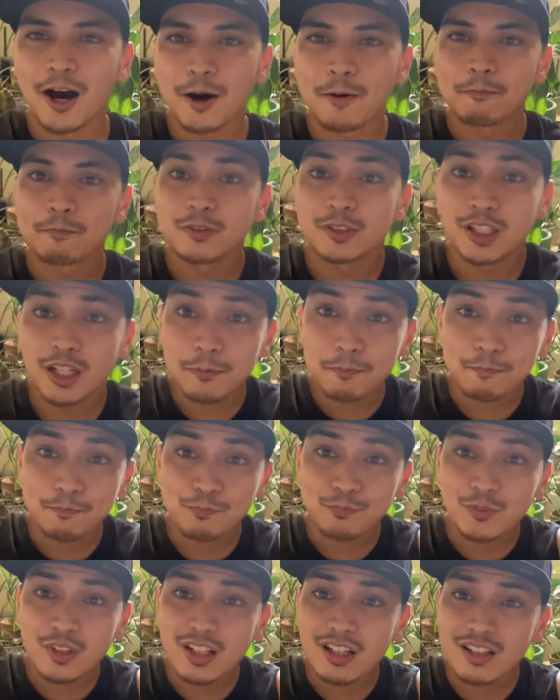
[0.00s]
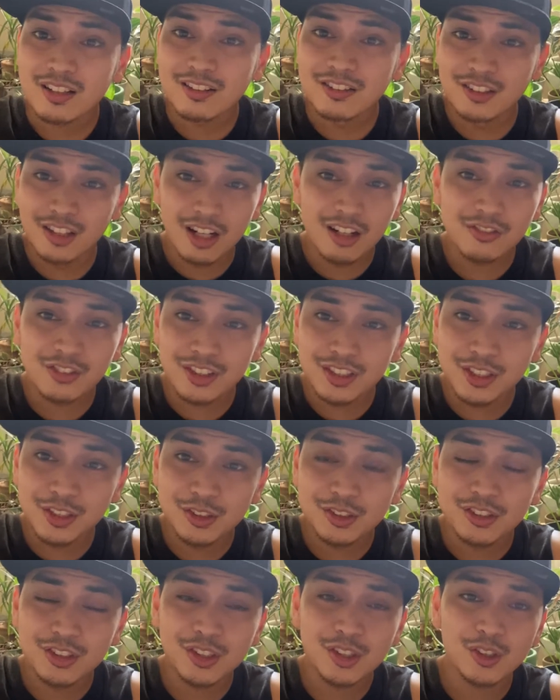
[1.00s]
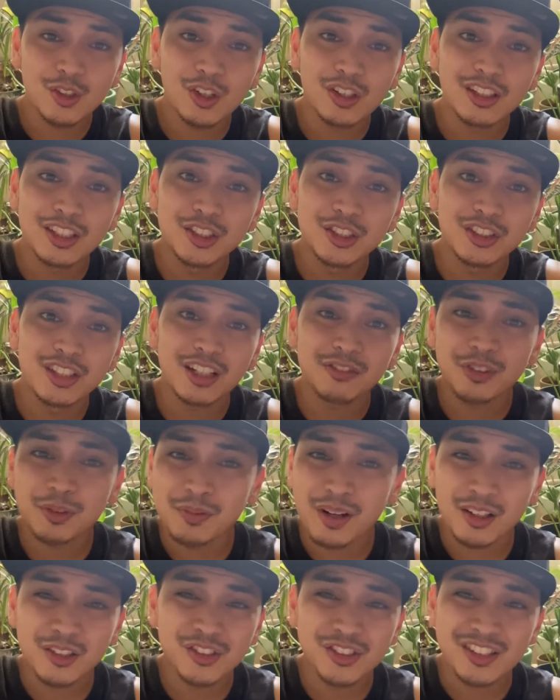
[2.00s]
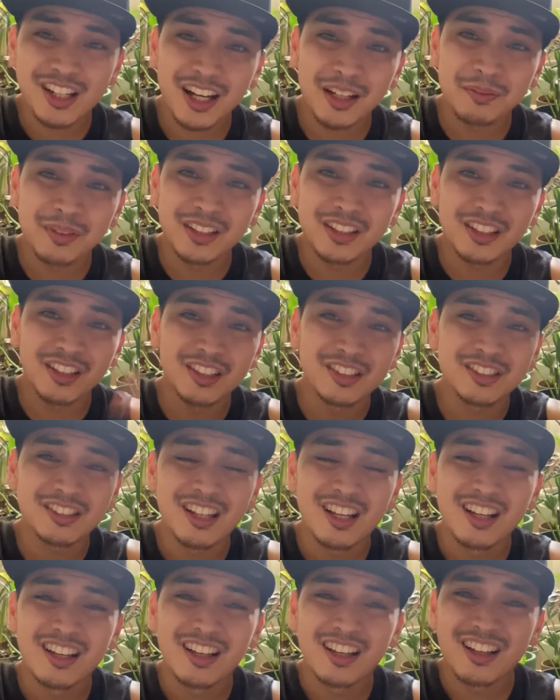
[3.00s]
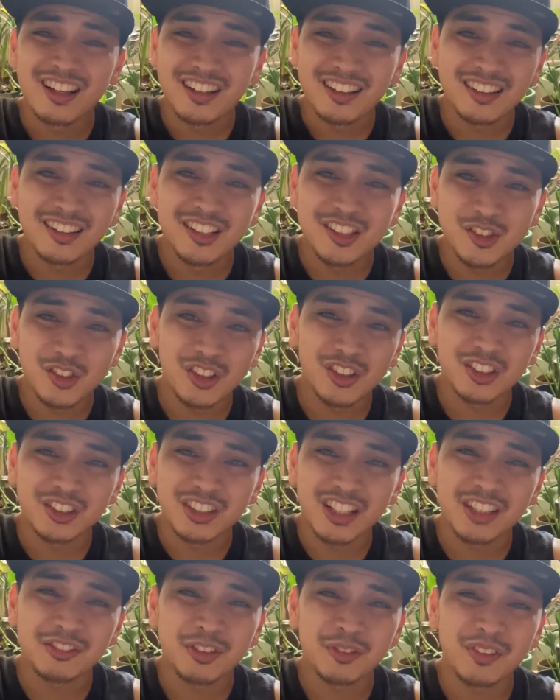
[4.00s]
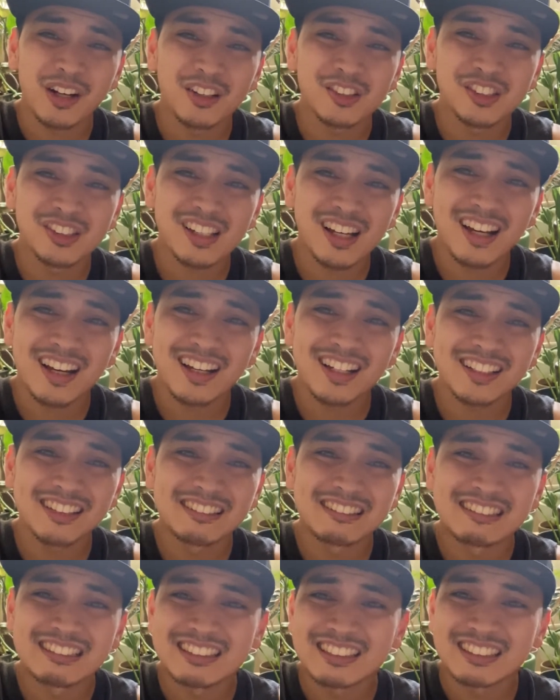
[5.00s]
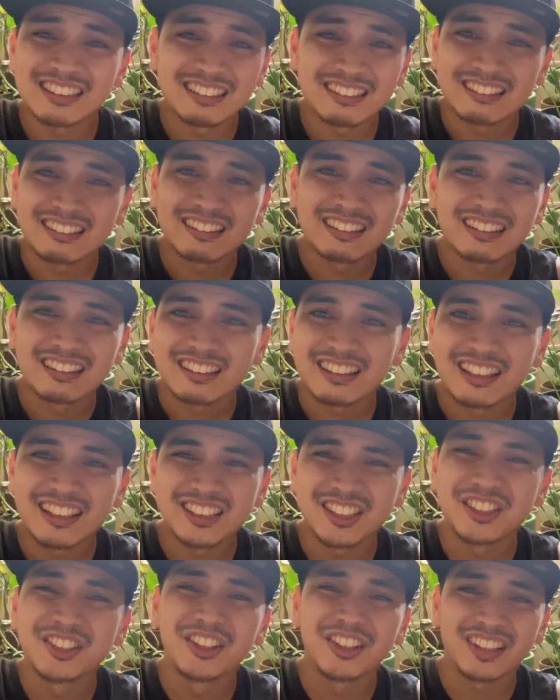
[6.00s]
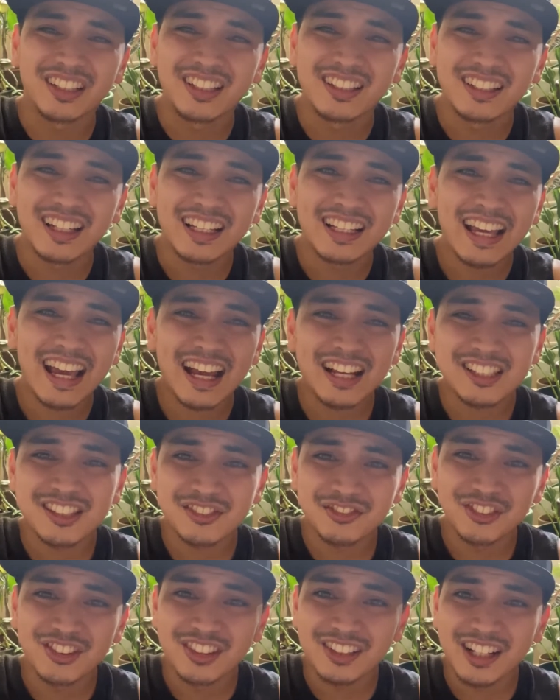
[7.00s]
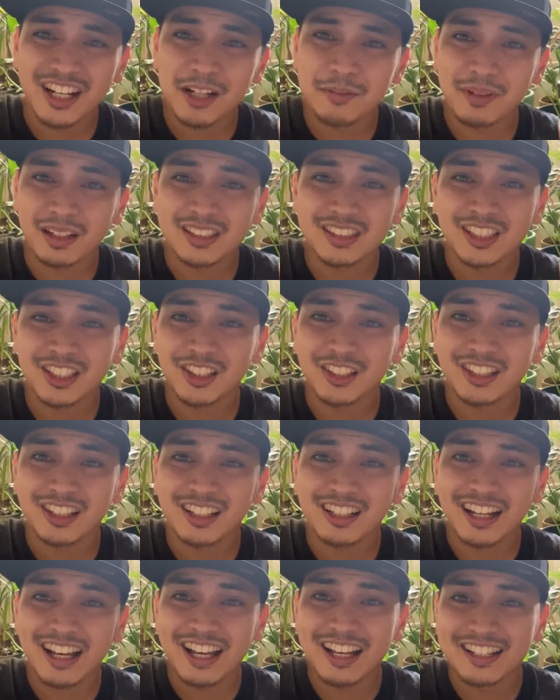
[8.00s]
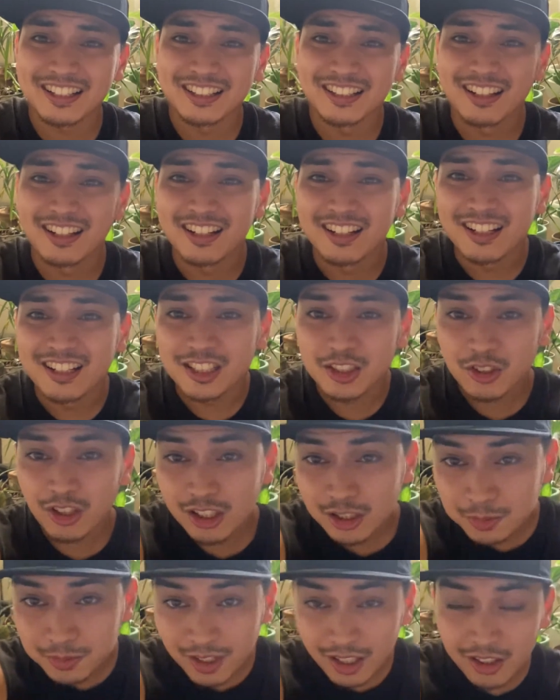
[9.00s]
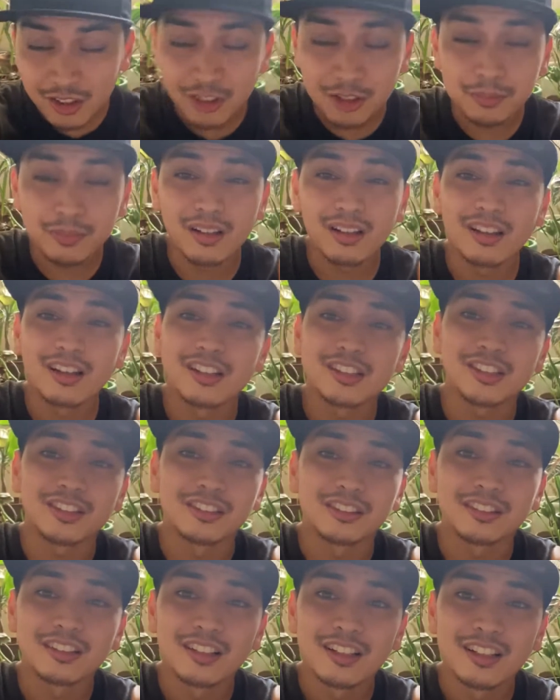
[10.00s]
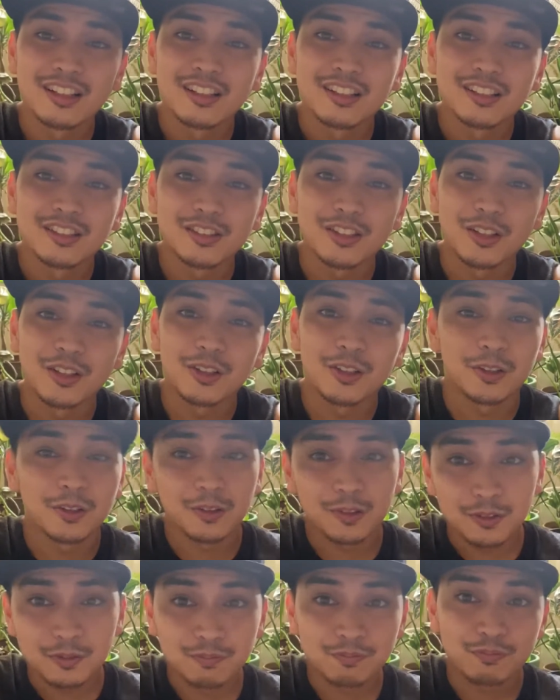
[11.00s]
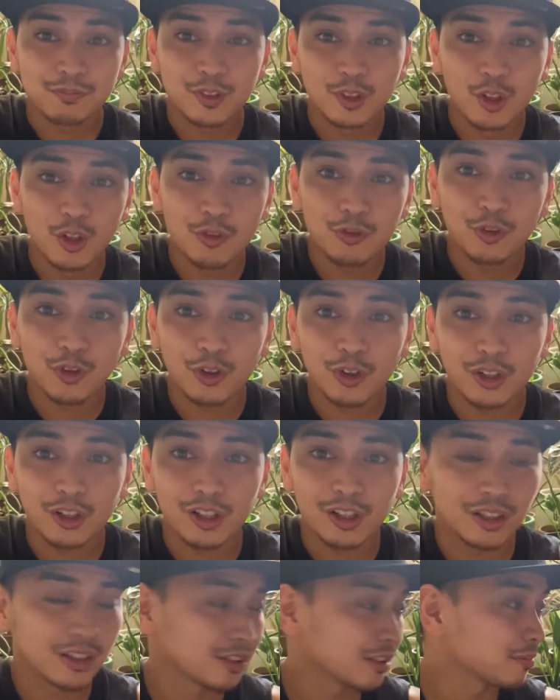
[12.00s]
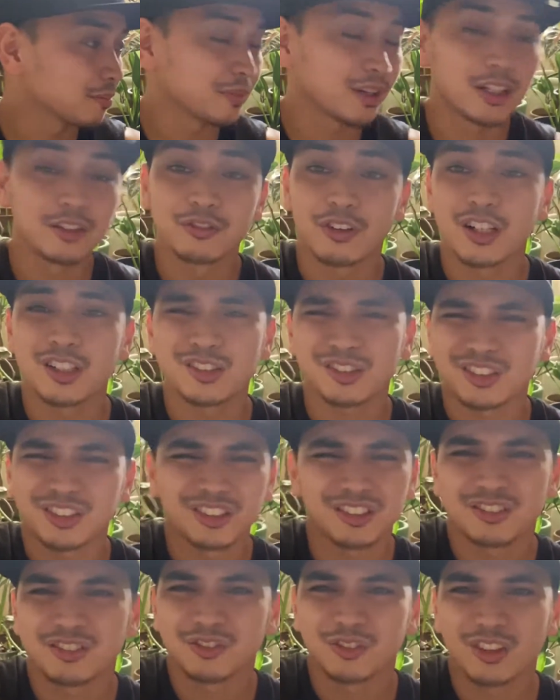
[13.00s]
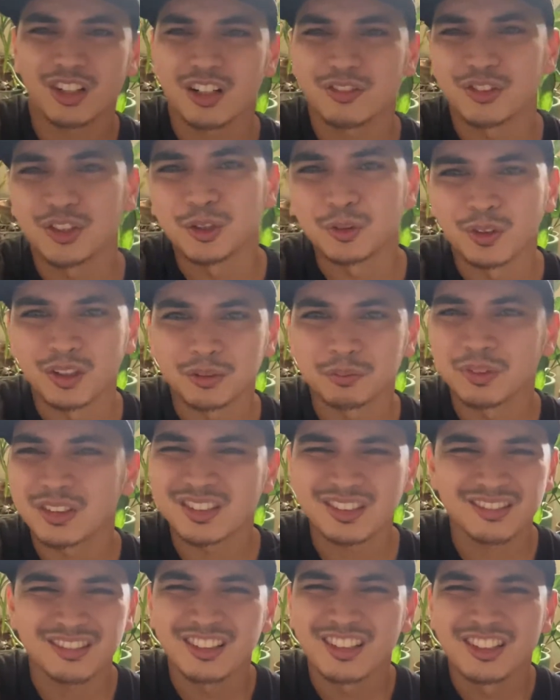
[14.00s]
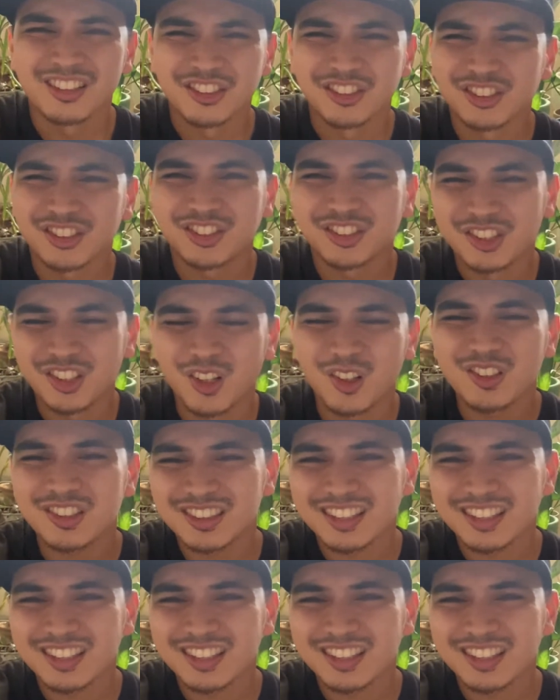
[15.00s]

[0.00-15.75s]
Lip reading: Tip: never use the soil that you get from outside, because the soil you get from outside, it's dirty. It has fungi, bacteria, and trust me, I learned my lesson. So go for my advice or whatever you want, but just don't